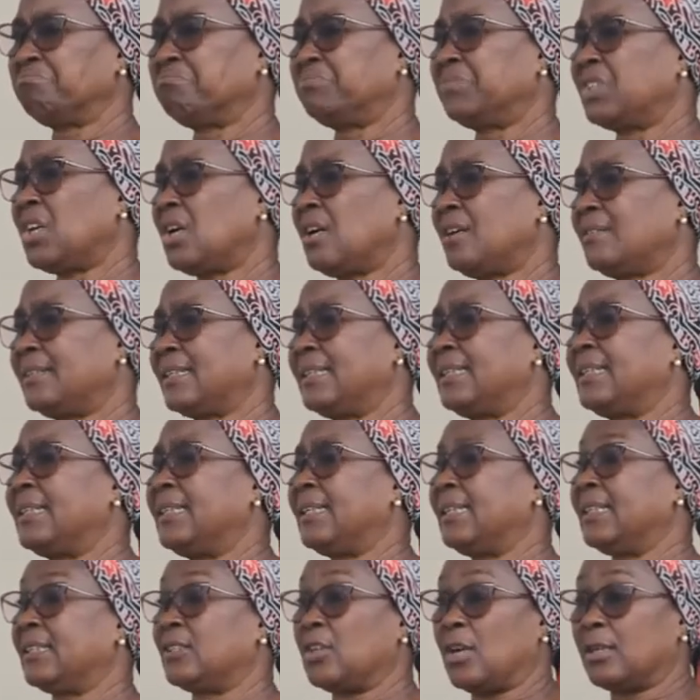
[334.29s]
Not
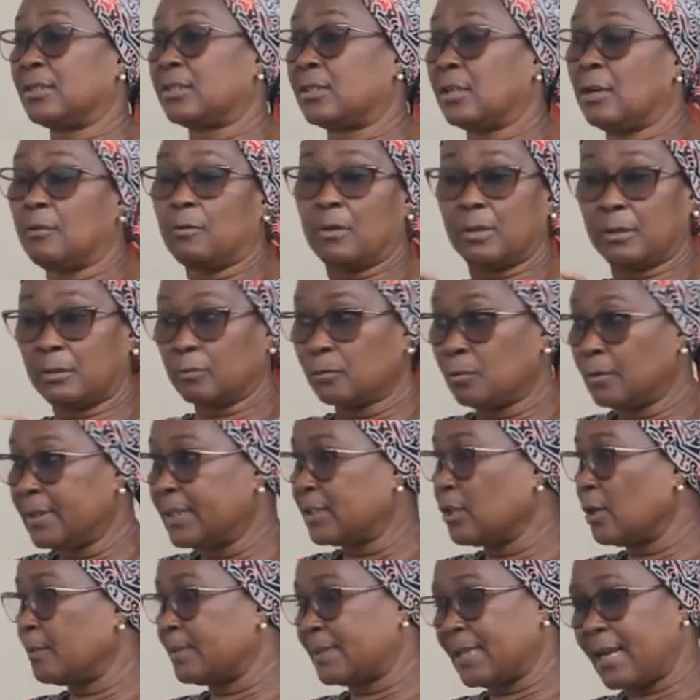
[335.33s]
really, just someone who
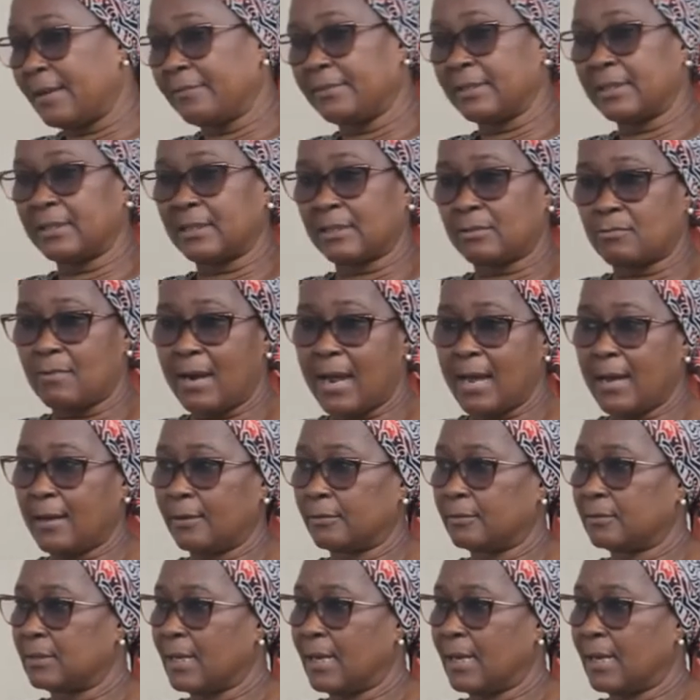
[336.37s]
is observing the ground.